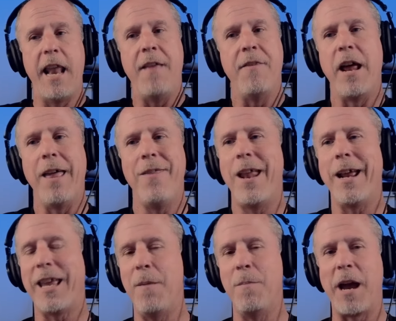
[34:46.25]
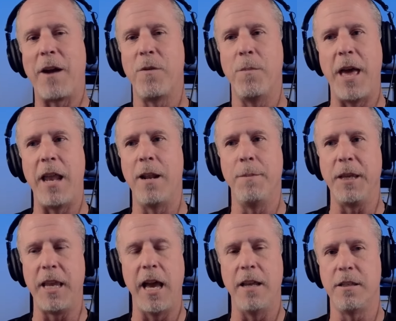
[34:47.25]
And then I came back from that. I'm like,
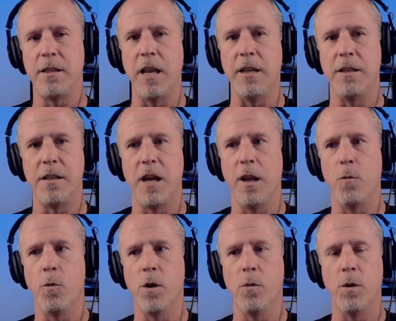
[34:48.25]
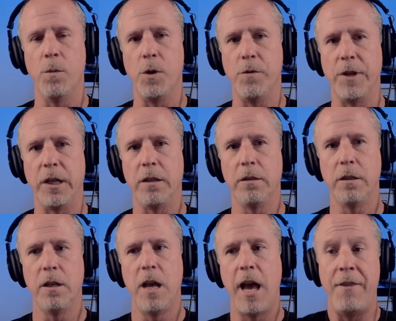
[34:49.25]
yeah, it's done. We're moving.
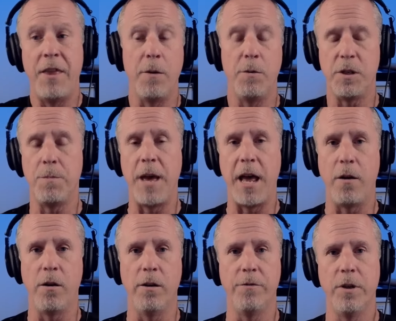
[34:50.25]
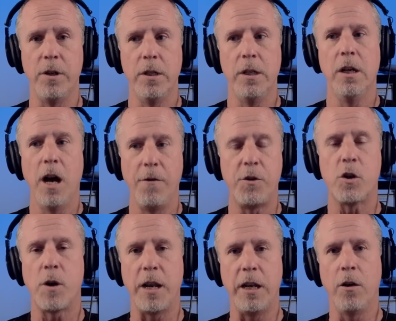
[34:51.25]
And then it was a matter of
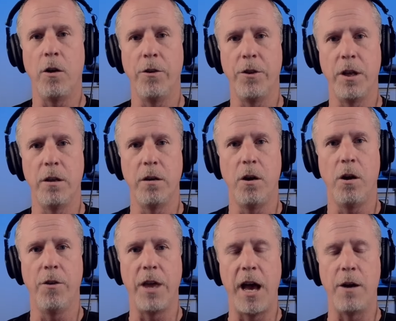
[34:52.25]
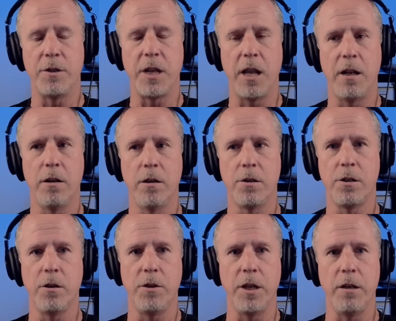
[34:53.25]
training all the house editors
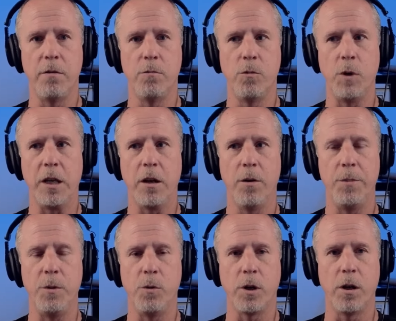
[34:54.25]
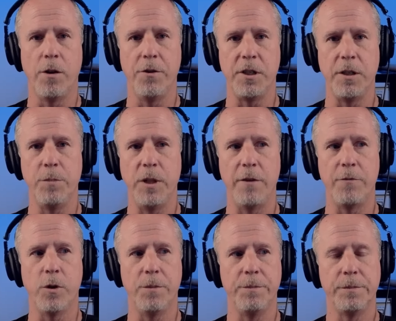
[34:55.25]
so that we could all be working on the same platform.